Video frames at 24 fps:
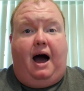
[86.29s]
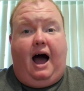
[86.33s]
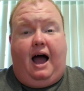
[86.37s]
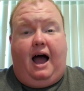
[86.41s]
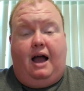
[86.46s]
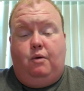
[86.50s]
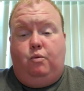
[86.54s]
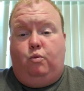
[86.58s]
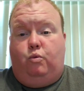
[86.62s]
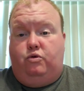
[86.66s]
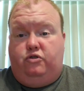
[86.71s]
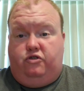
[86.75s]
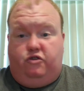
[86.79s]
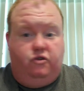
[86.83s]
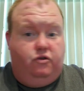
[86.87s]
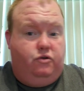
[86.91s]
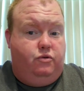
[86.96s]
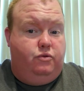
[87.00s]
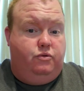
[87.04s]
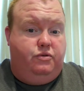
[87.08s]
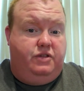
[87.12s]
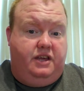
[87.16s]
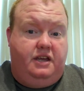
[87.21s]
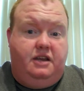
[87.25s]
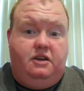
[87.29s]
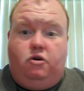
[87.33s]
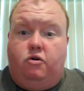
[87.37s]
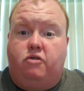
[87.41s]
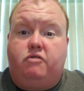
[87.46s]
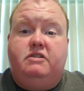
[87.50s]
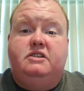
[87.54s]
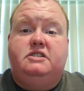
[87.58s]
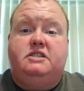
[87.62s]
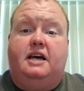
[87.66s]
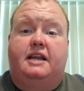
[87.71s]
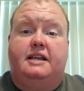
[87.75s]
I would do the
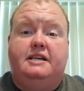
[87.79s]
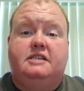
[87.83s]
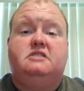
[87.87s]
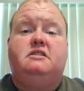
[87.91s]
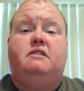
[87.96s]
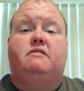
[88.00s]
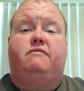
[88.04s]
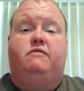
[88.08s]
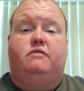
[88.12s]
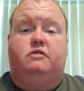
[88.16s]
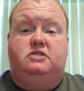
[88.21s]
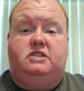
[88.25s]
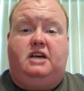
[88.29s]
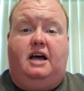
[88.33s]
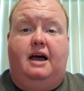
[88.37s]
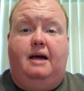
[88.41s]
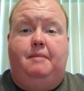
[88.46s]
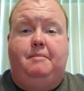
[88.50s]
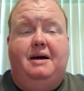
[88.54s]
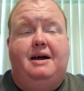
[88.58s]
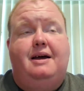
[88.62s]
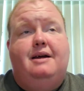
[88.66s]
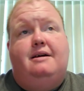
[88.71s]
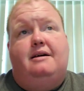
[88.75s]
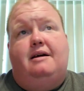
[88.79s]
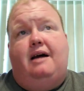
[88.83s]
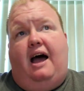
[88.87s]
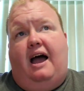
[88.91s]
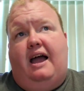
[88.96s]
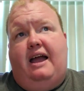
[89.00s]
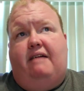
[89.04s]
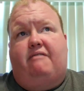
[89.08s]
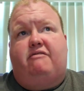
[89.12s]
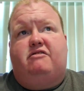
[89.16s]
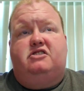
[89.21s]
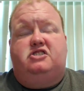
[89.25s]
notary signing stuff full-time.
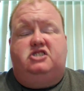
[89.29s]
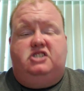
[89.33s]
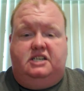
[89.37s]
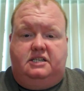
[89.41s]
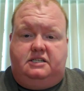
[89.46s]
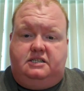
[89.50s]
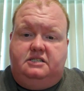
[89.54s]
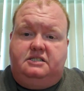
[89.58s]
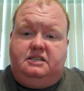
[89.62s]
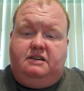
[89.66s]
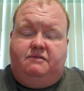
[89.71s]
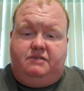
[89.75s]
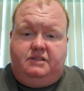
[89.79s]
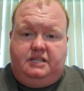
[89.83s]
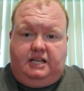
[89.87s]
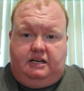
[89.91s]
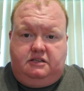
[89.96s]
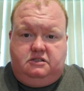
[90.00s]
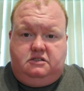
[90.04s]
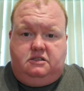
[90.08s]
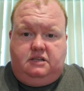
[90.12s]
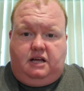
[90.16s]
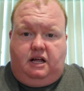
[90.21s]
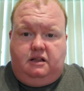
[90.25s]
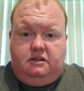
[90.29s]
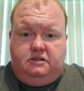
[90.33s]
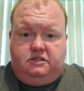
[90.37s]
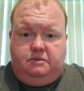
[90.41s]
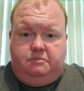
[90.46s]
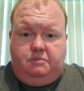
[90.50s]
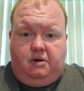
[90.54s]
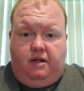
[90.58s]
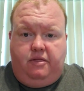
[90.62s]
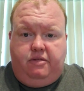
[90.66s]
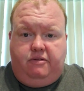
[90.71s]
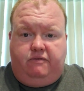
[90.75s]
I average $6,000 to $7,000 a
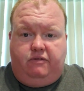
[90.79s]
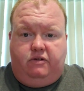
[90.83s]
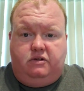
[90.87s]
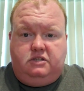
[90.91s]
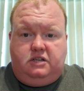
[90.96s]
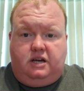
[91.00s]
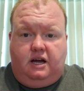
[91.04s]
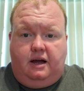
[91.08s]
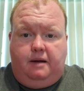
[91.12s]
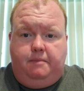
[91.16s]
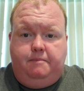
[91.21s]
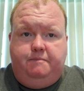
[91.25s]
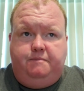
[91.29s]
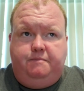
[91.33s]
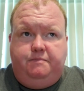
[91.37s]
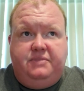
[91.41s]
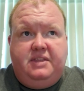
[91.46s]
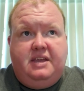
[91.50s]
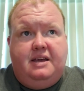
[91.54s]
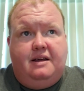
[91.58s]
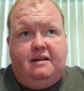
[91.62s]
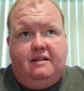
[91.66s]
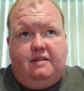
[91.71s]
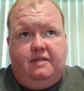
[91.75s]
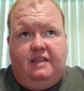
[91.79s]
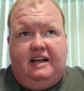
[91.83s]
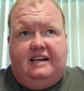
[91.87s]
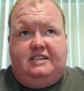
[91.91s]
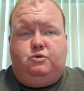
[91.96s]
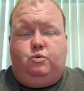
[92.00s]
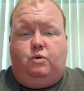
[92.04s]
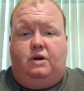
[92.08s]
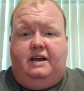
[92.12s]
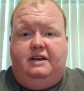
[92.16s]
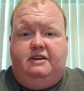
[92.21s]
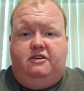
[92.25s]
month full-time.
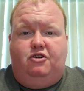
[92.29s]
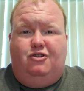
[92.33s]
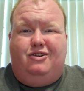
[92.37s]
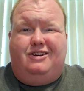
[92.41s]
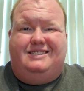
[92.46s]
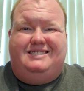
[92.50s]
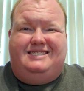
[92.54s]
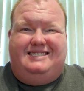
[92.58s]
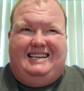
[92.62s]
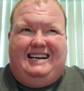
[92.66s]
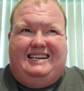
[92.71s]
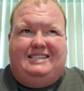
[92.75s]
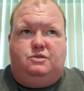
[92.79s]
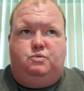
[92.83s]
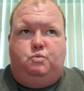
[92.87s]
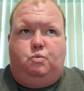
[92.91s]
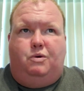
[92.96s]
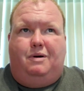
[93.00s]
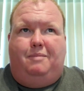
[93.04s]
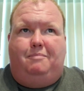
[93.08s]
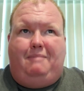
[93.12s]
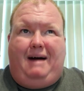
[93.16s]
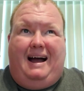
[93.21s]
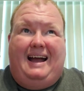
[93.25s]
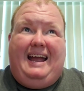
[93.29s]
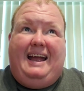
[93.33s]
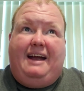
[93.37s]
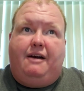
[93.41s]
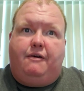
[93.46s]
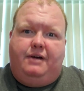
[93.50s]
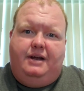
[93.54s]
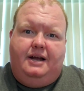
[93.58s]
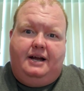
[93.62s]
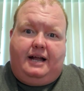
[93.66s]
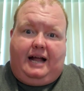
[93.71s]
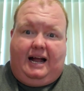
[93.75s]
That's what I do because that's what my
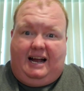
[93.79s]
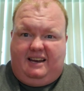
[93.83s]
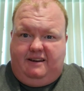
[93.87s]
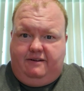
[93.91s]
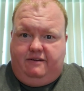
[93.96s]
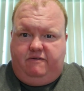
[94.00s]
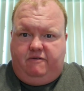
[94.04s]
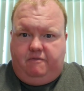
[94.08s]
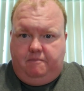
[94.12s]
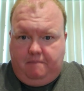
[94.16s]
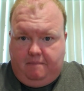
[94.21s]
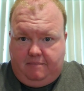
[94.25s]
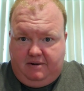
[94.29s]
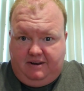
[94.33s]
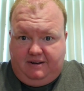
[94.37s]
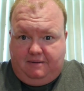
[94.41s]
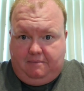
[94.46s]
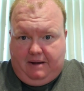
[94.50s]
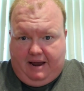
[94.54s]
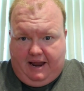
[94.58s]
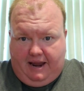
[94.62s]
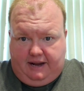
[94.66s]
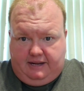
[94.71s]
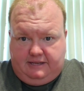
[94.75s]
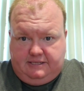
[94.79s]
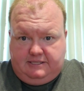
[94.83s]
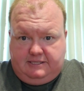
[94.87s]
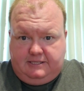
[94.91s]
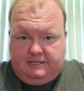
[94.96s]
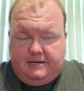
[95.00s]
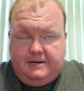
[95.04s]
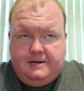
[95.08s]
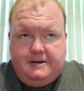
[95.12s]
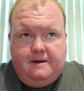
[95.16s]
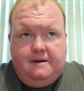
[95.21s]
area kind of demands.